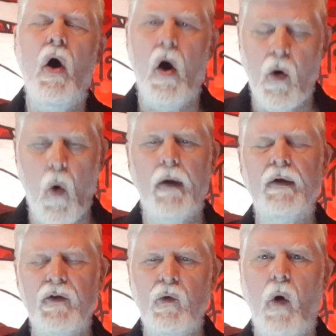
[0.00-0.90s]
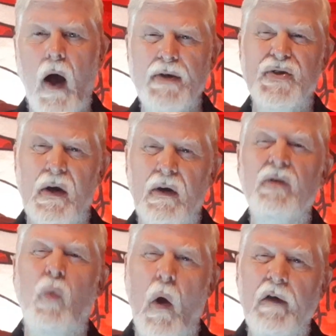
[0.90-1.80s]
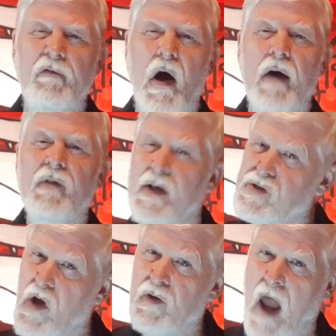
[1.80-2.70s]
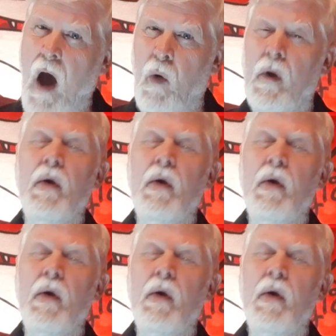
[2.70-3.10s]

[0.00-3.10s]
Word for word: according to Isaiah 25, that shall now